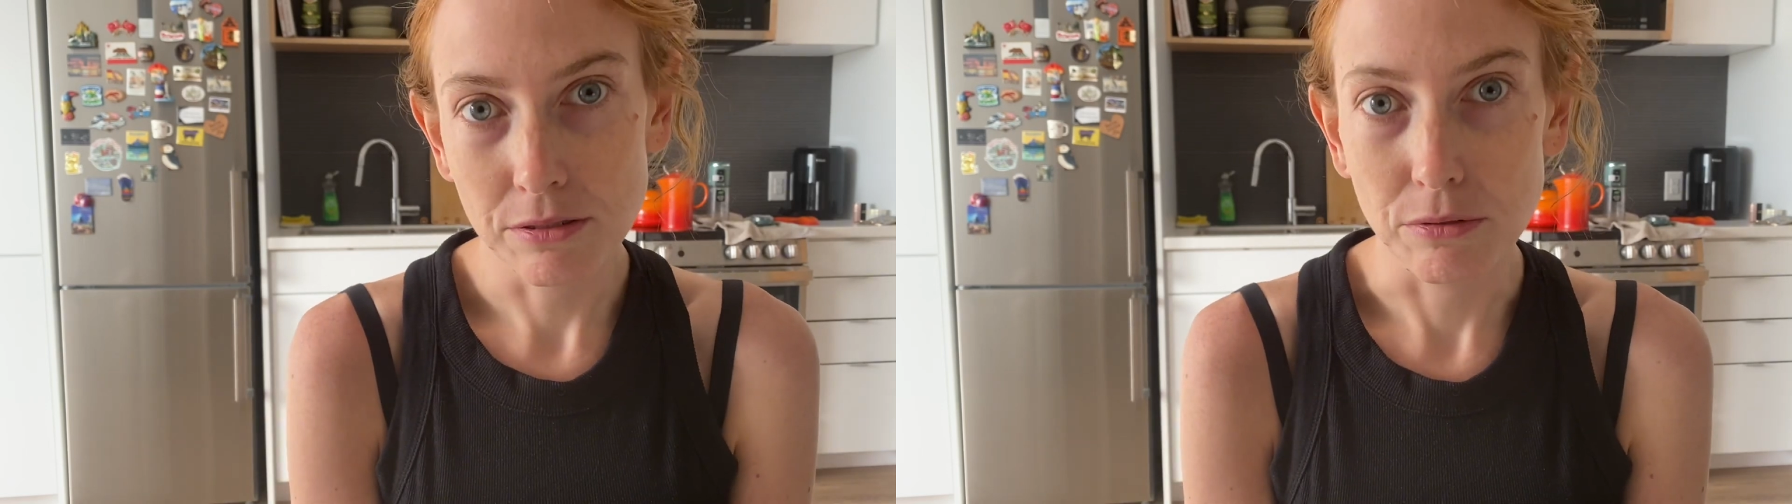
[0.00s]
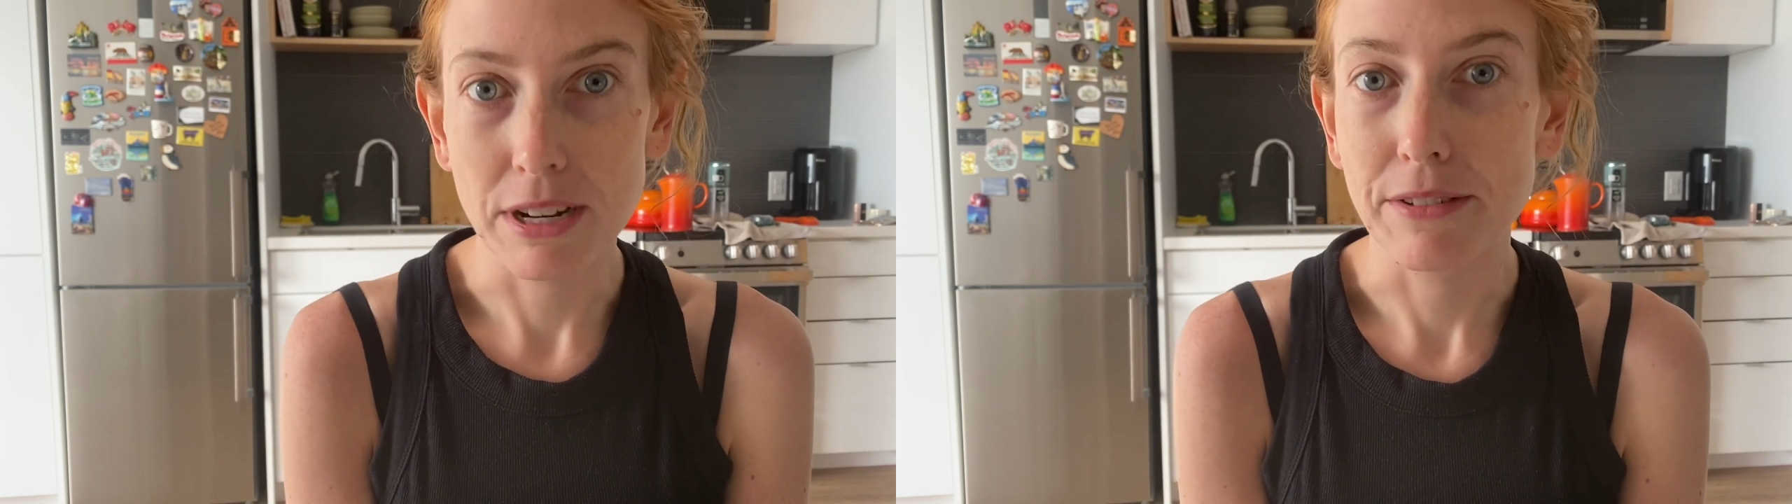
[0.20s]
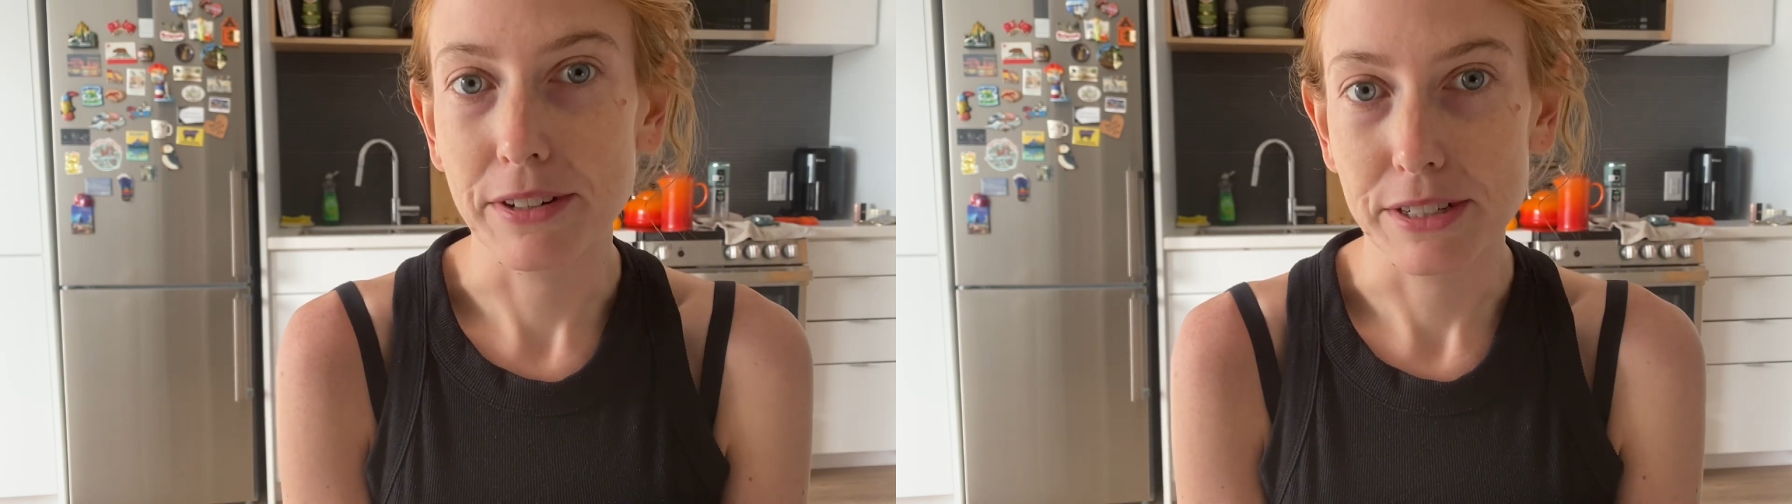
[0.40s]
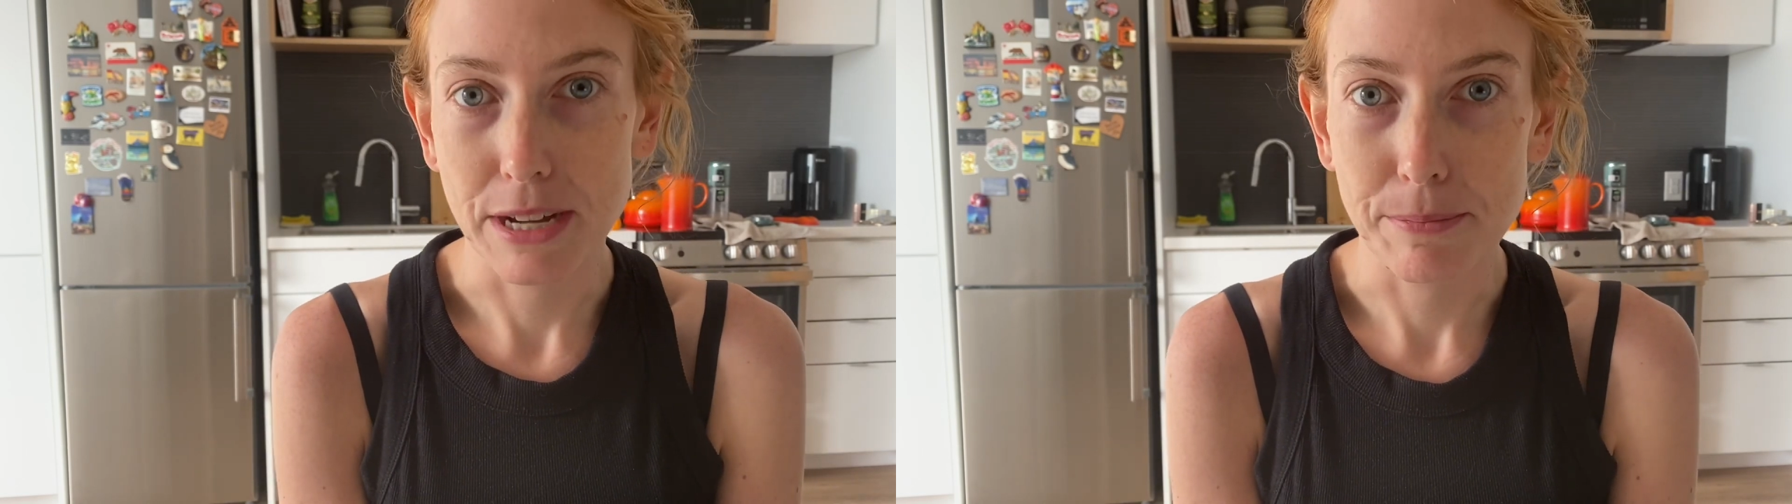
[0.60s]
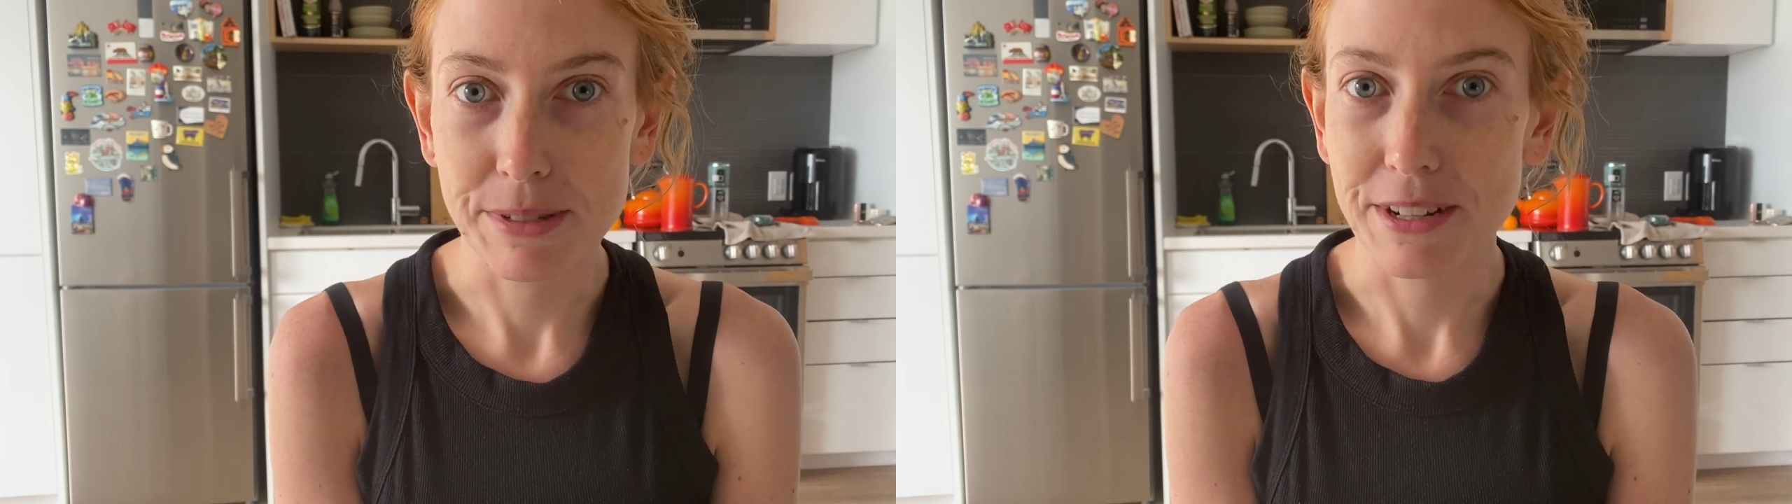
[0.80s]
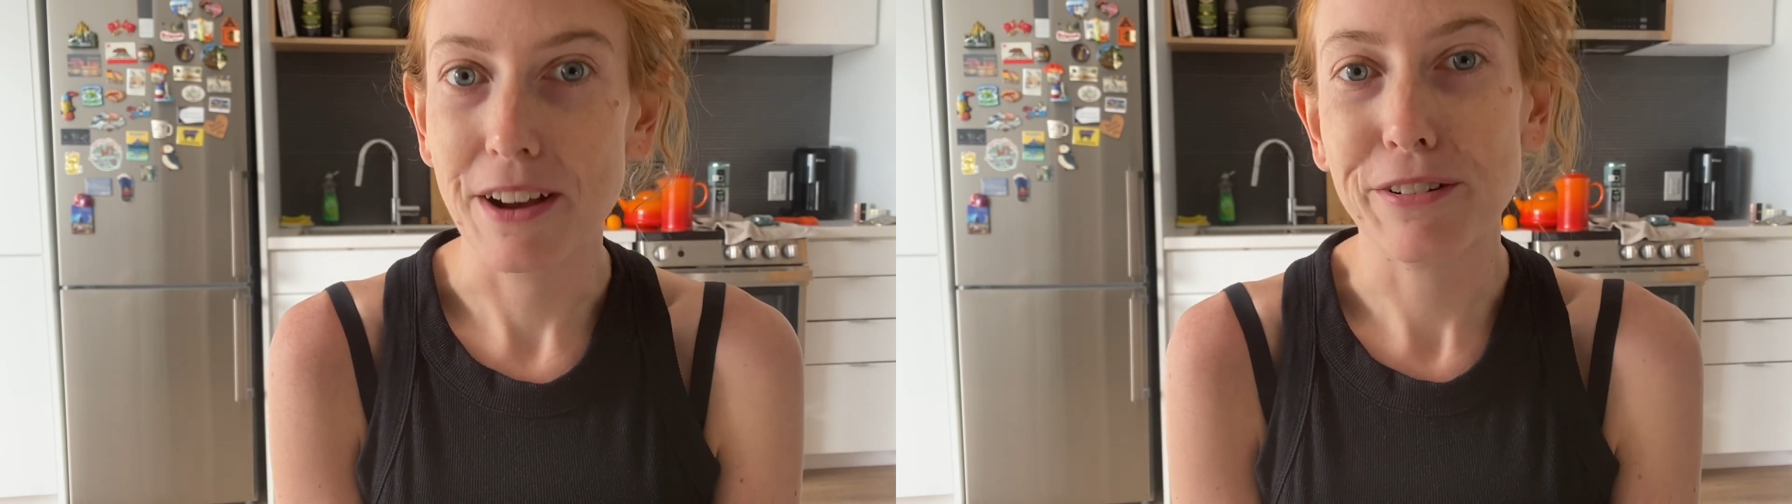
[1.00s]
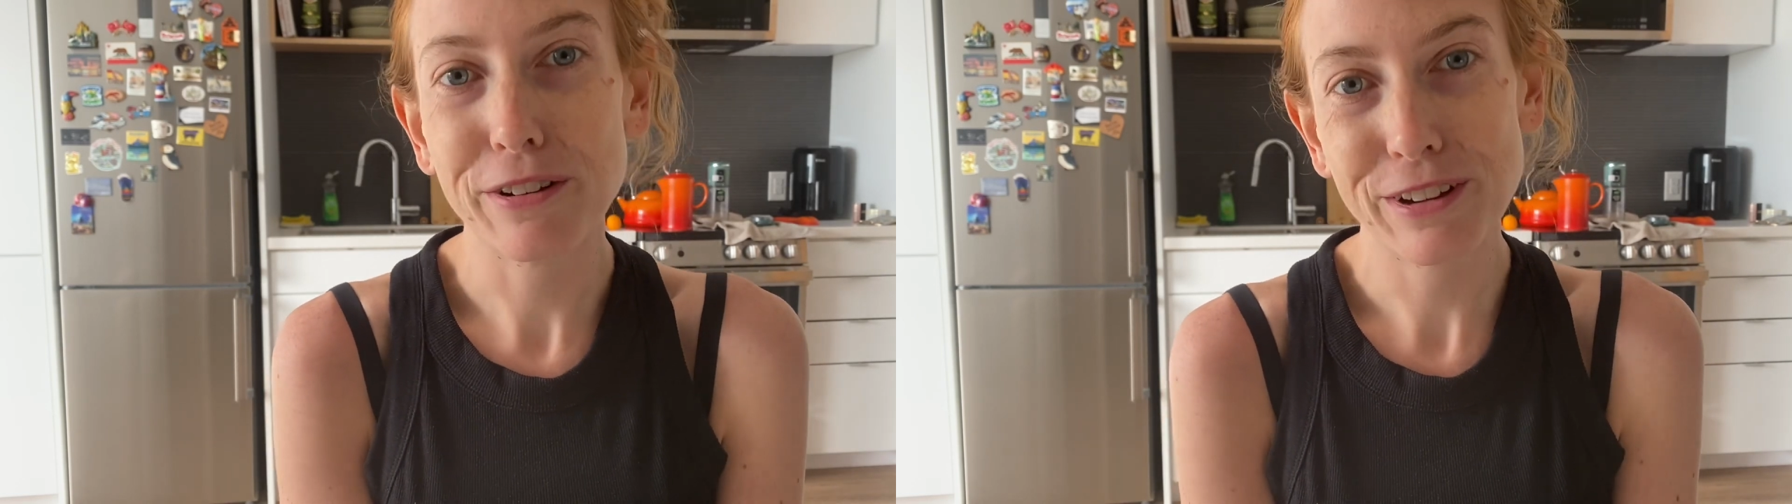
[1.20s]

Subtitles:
whatever dumb stuff